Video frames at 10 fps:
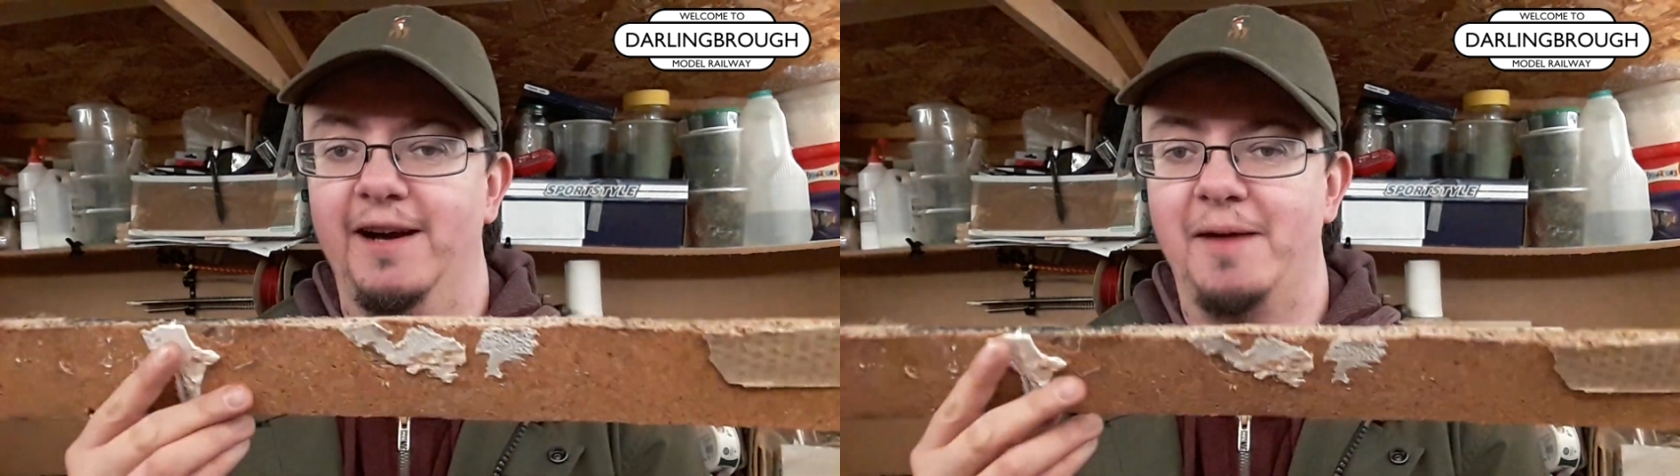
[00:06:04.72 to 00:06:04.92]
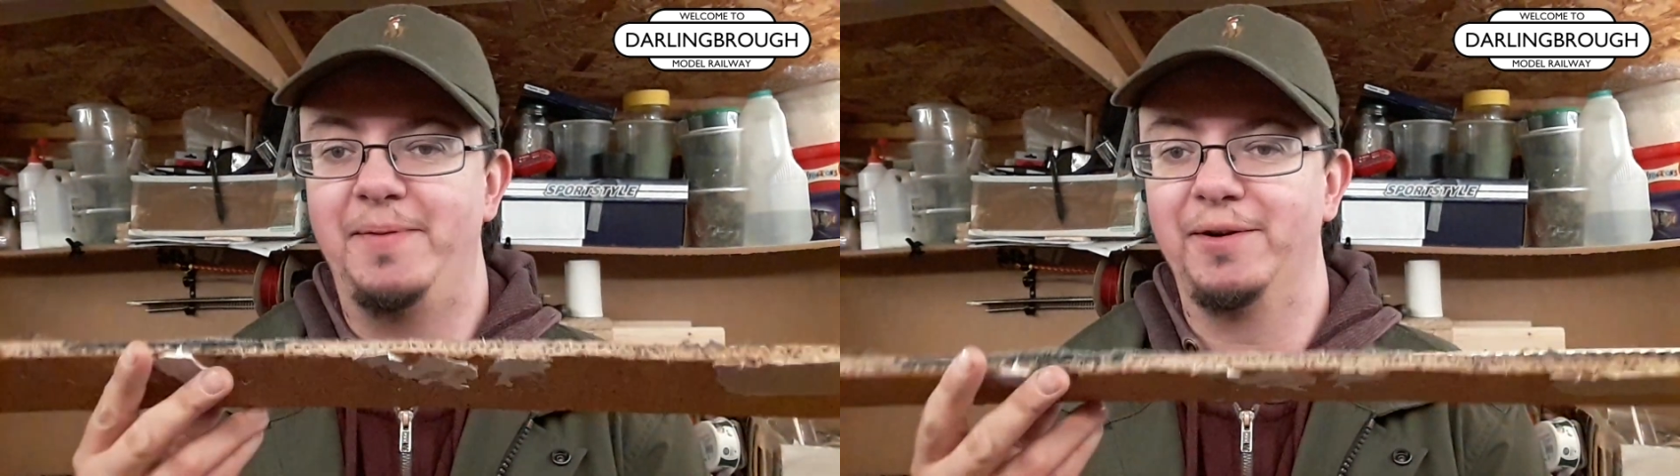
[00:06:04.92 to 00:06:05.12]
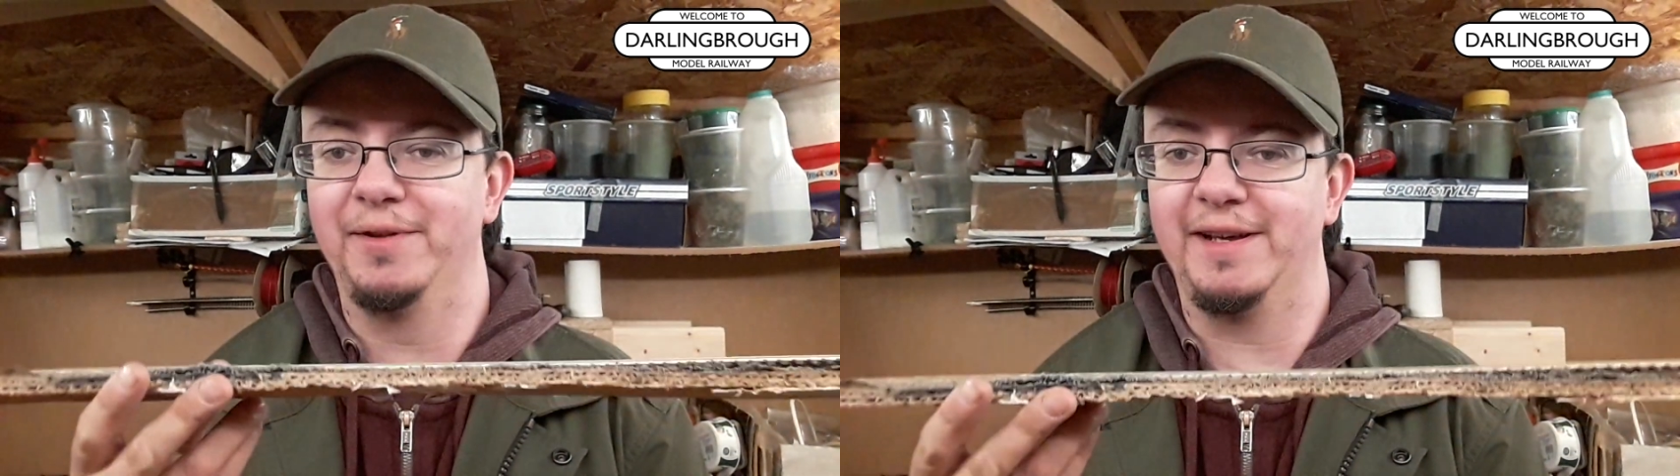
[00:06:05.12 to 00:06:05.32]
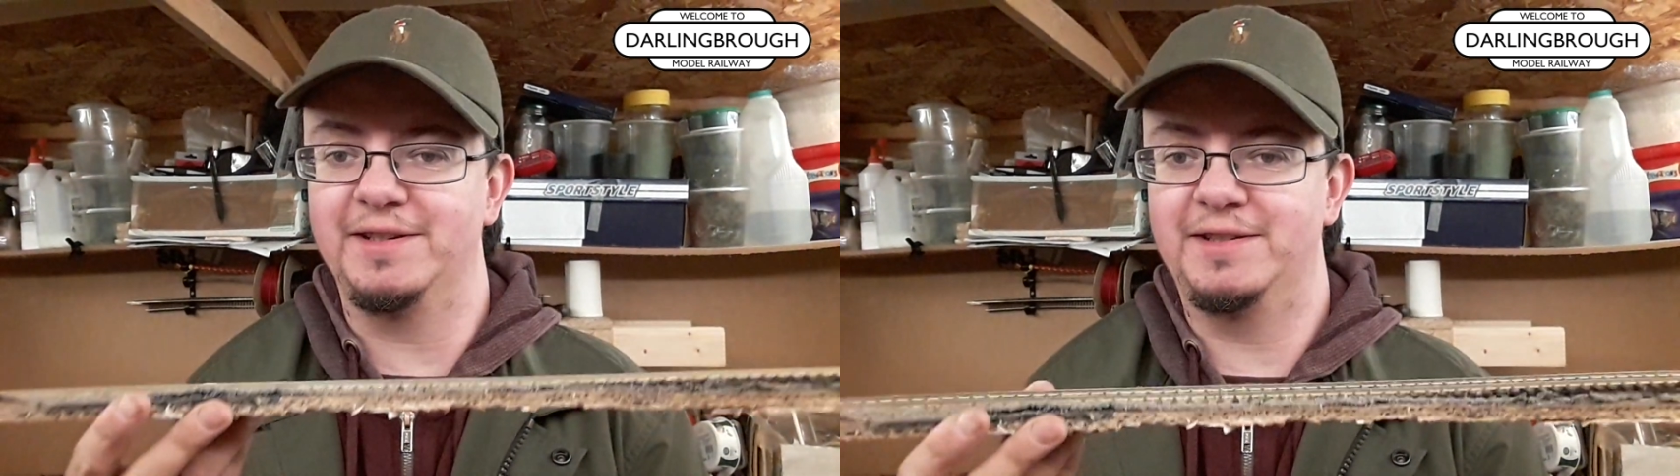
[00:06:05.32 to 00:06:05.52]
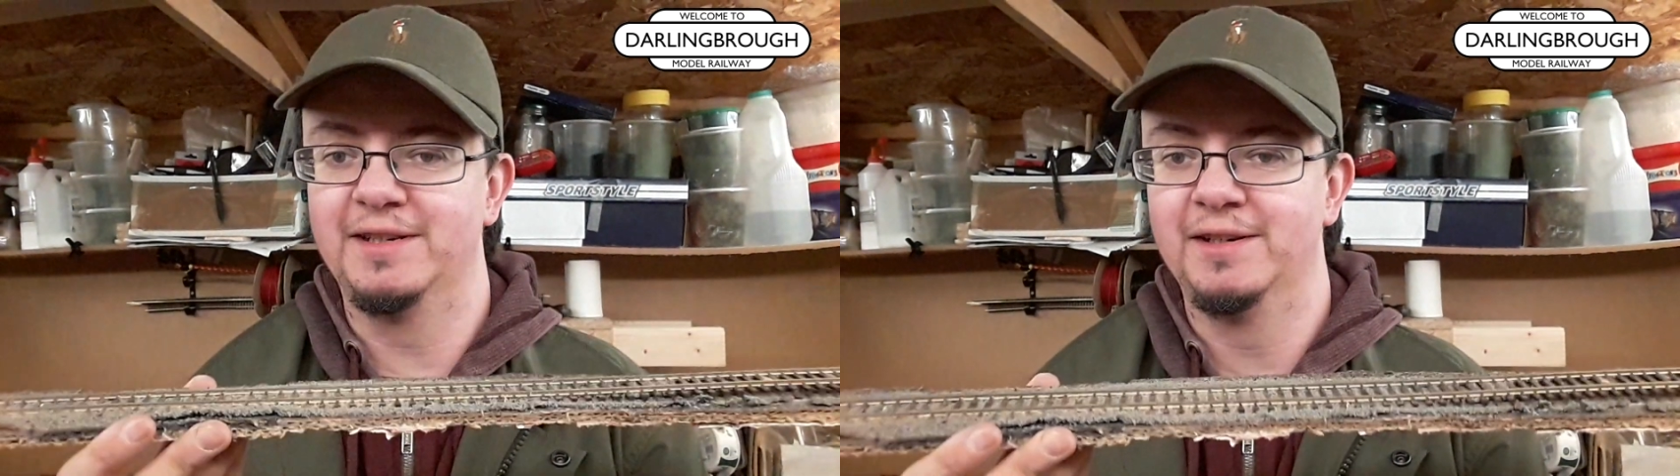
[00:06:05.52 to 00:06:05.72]
I built
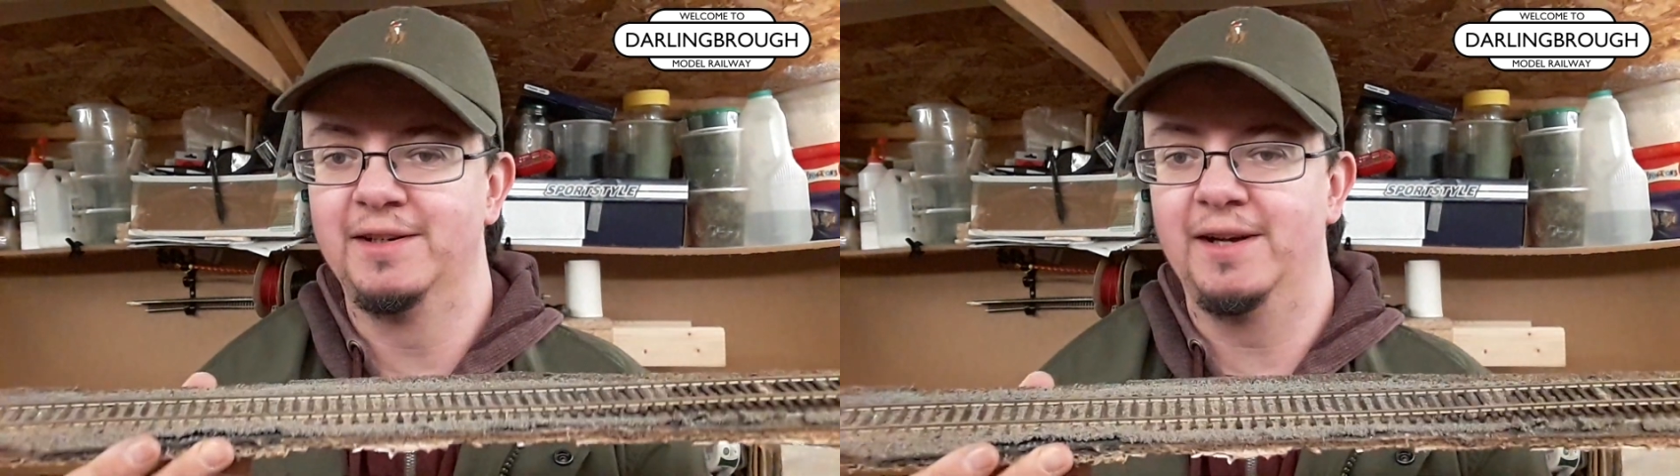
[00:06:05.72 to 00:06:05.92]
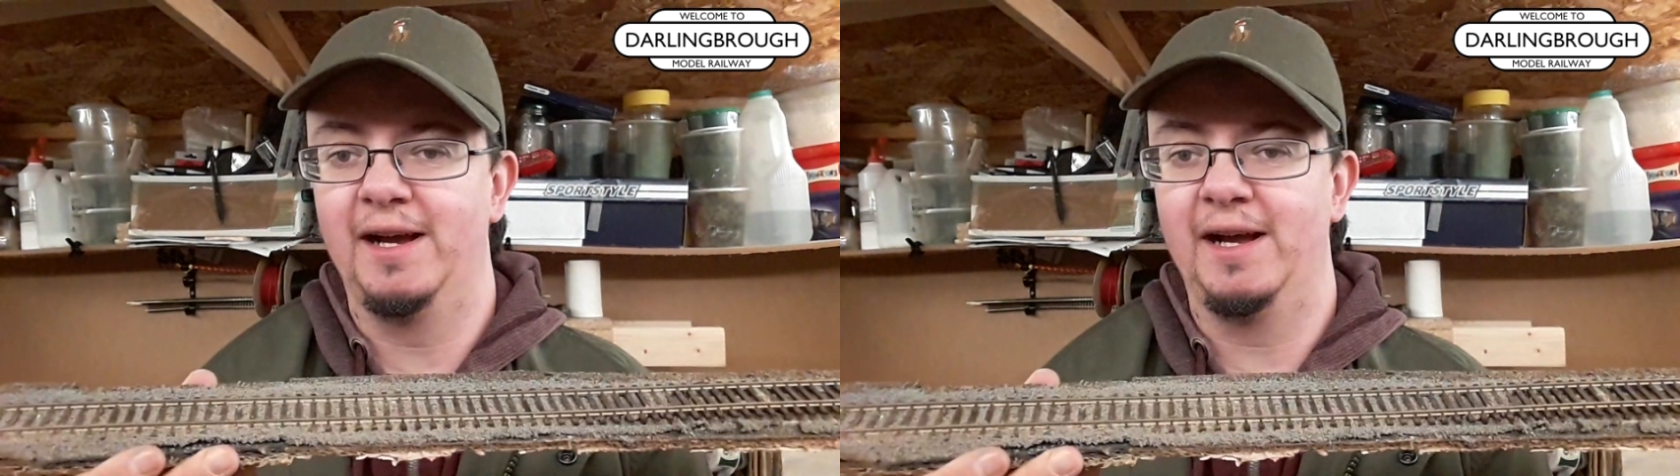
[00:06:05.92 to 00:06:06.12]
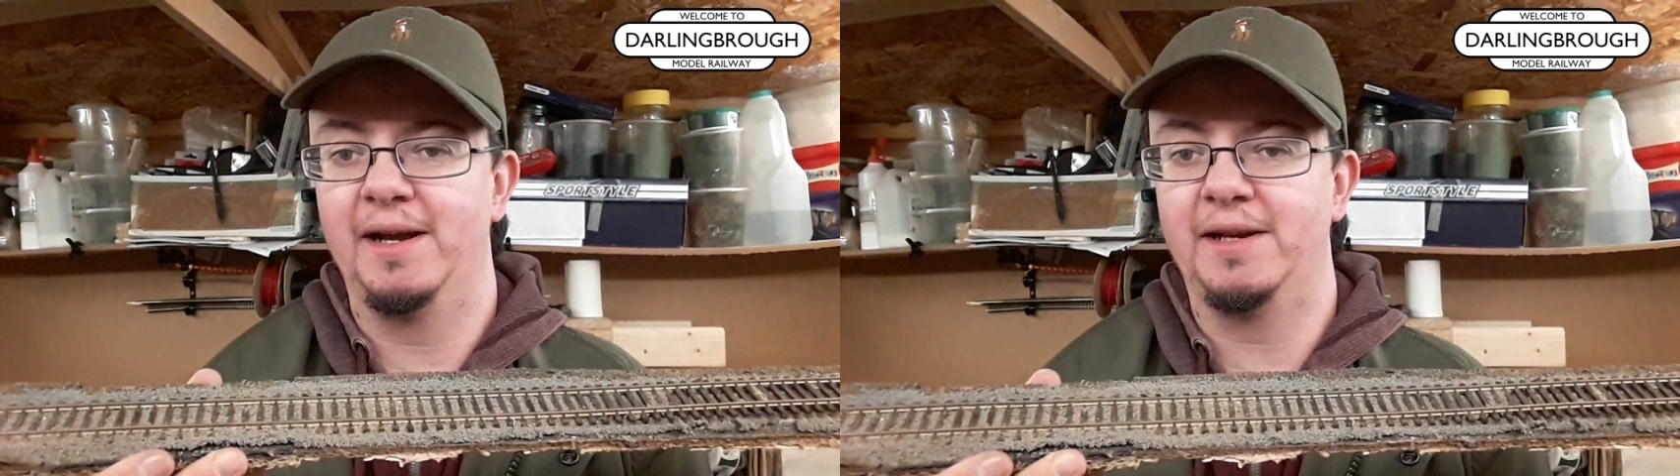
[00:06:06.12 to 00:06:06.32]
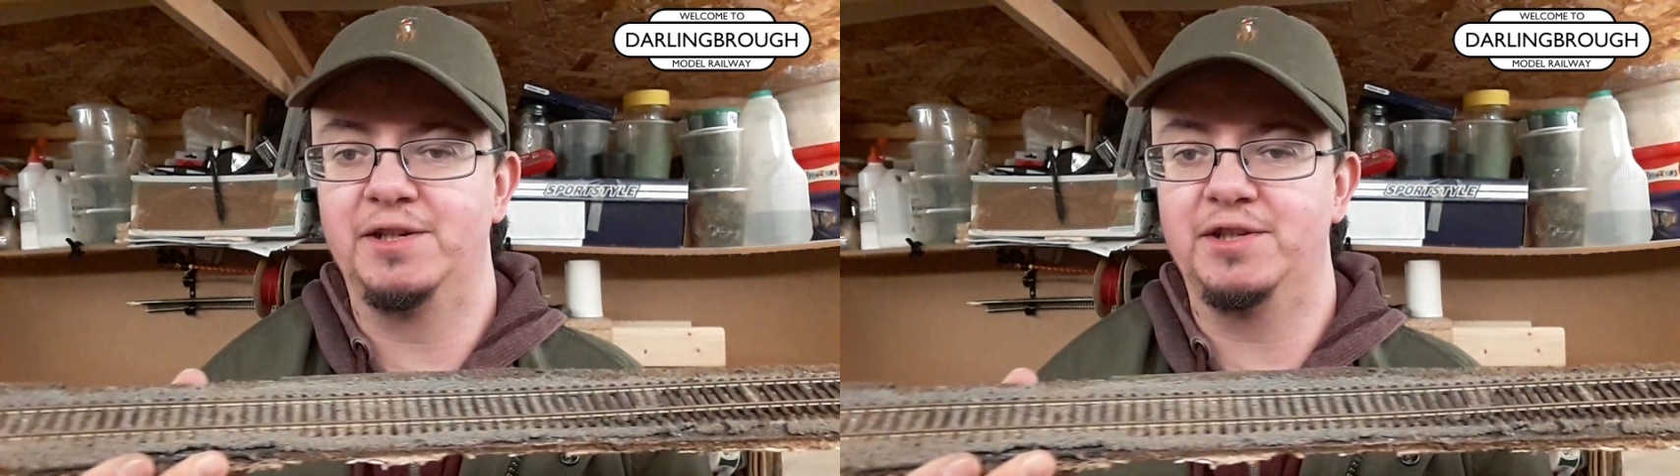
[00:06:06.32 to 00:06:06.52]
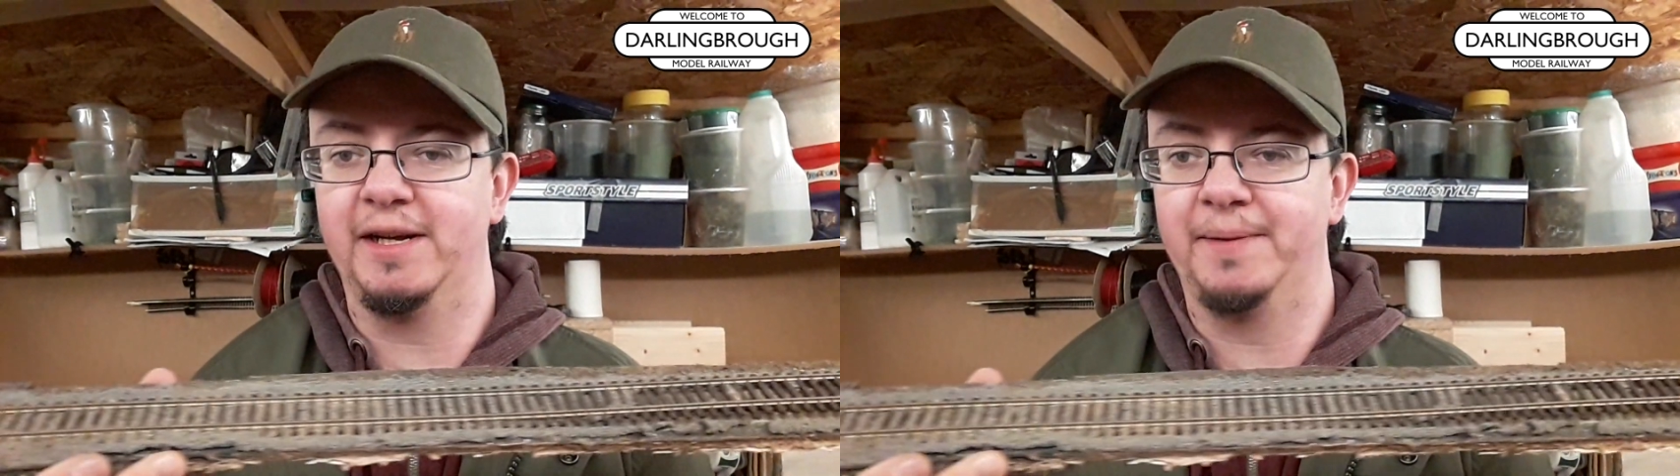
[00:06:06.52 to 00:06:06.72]
this uh,
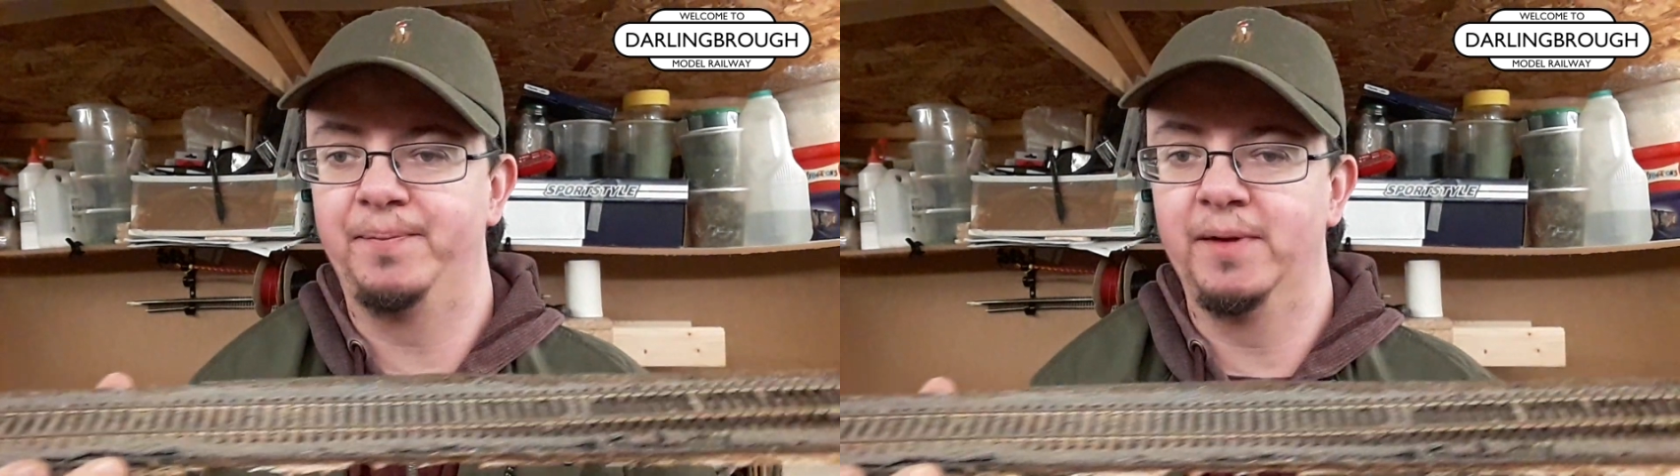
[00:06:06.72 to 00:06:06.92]
initially